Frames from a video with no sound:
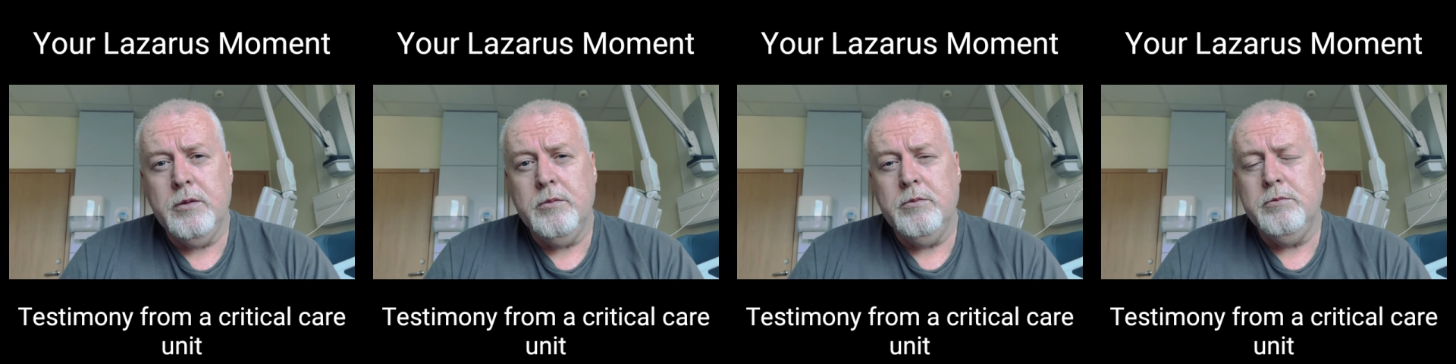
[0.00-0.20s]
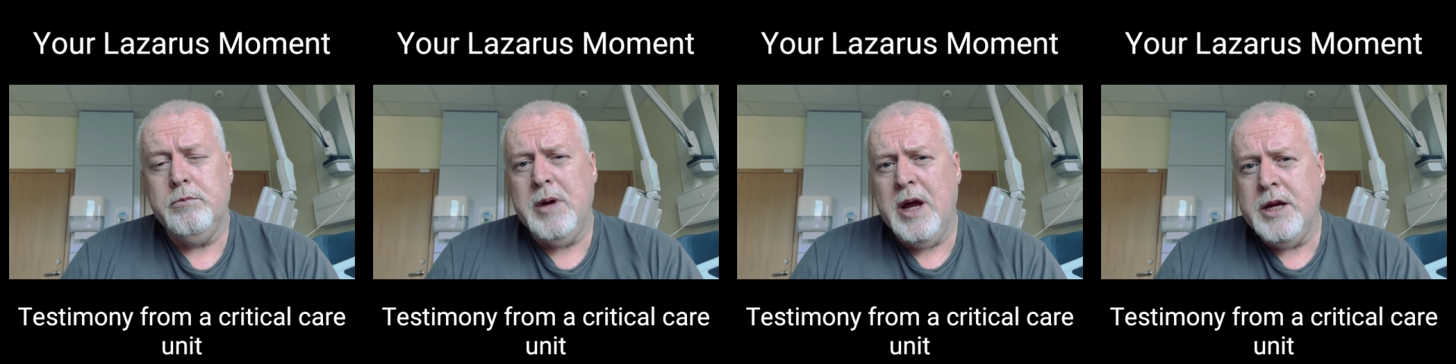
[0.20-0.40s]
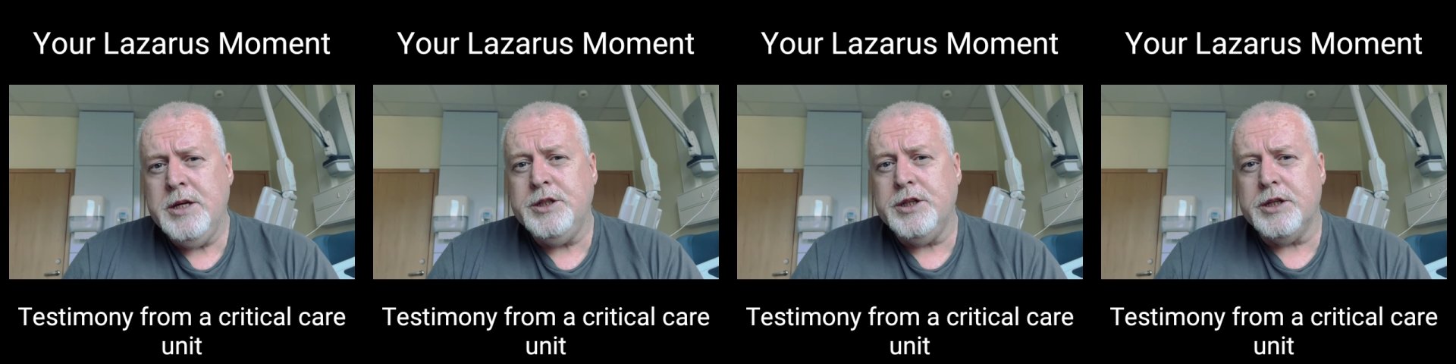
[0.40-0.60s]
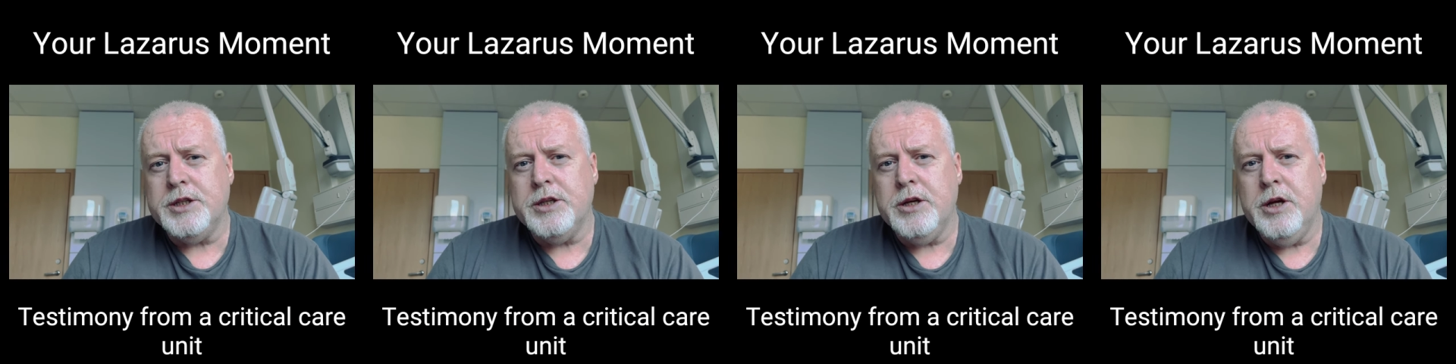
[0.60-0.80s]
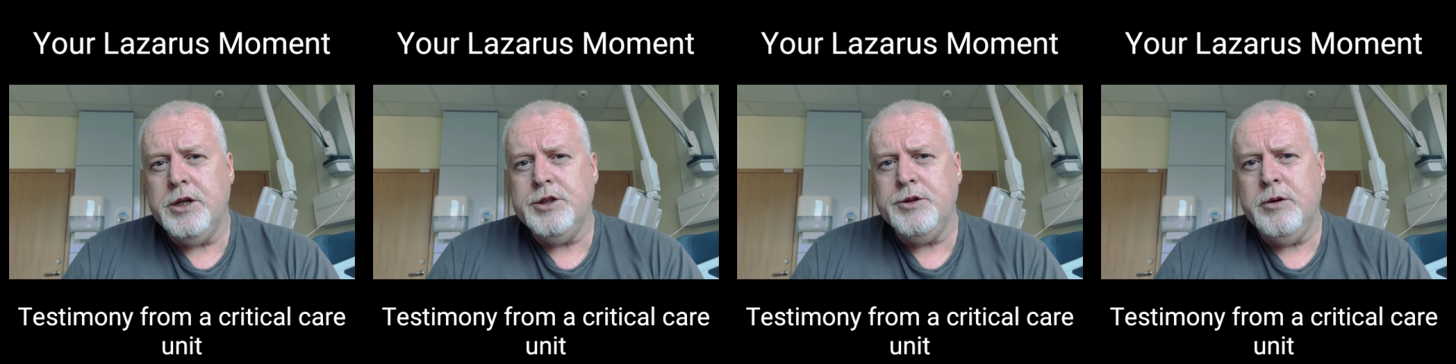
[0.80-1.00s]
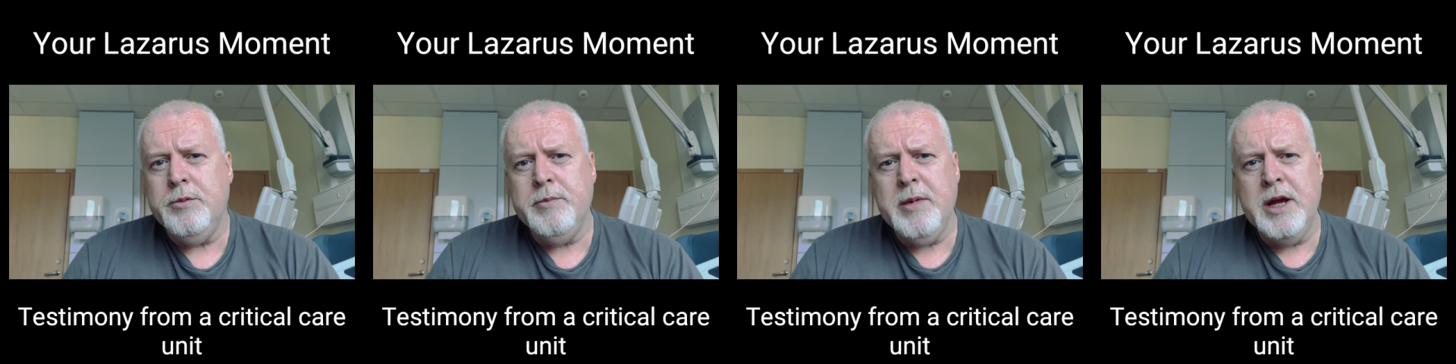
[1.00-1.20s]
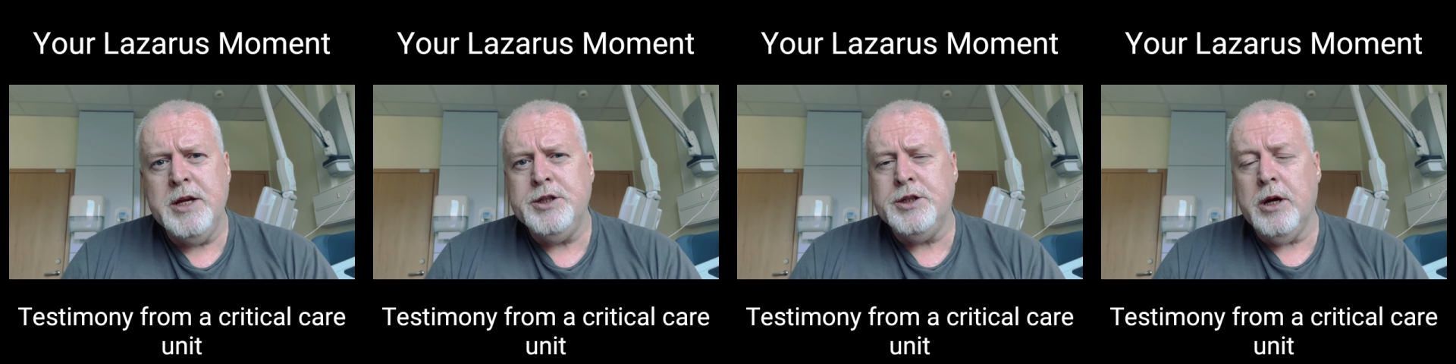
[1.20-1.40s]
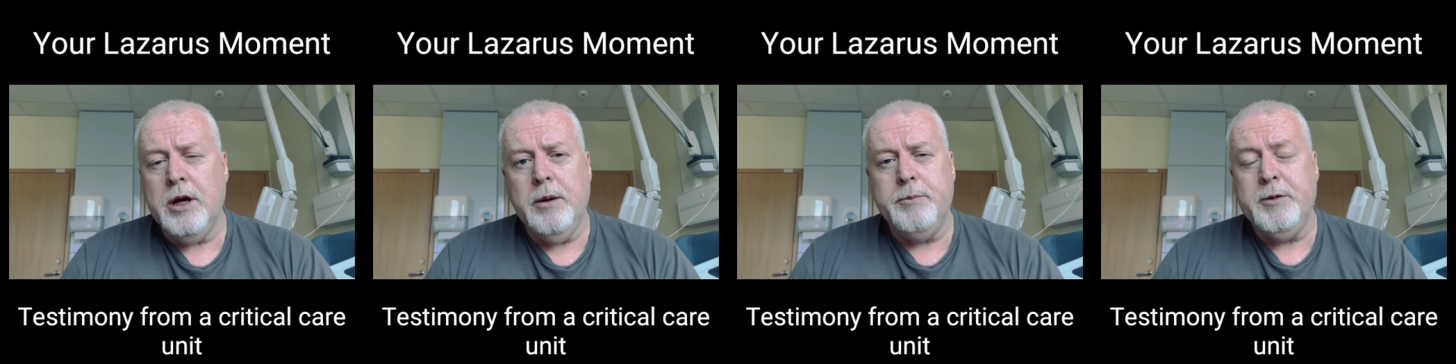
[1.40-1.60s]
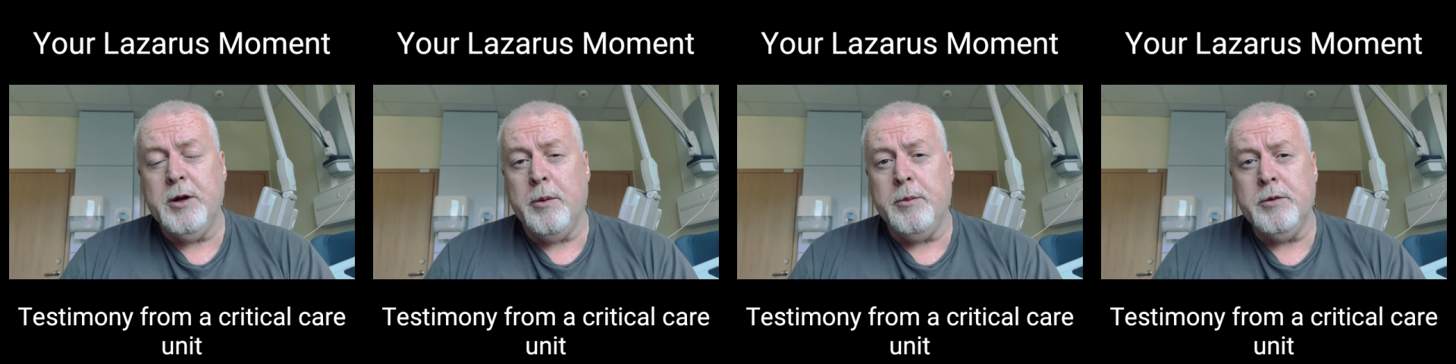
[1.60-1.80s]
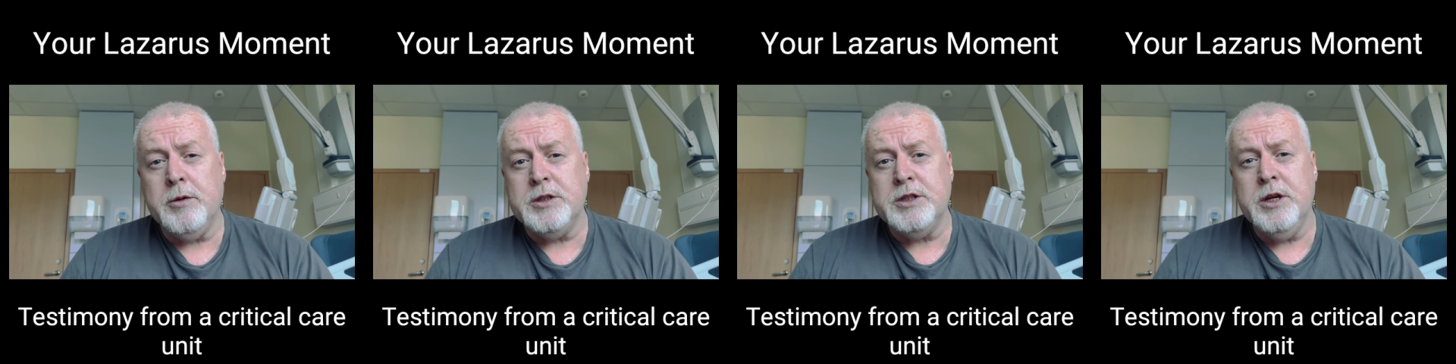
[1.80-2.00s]
major
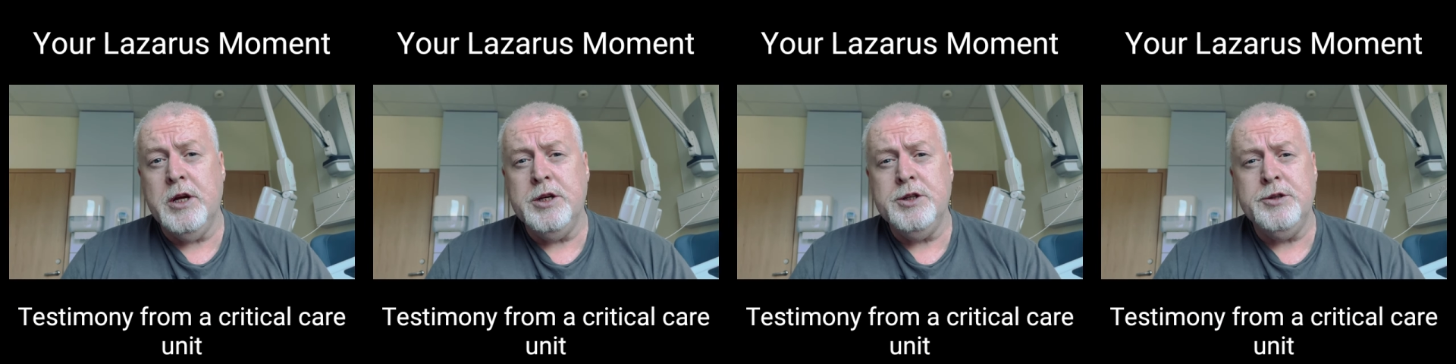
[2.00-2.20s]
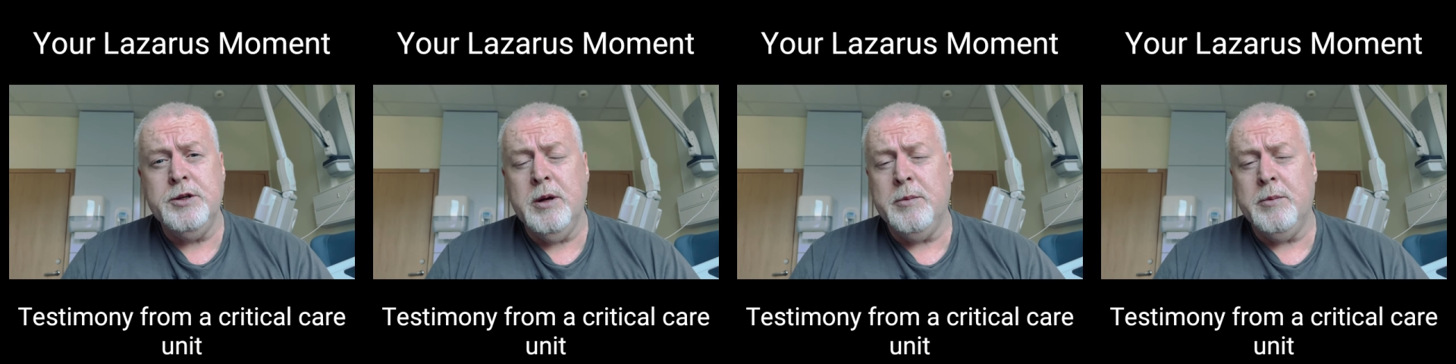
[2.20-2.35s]
abdominal surgery.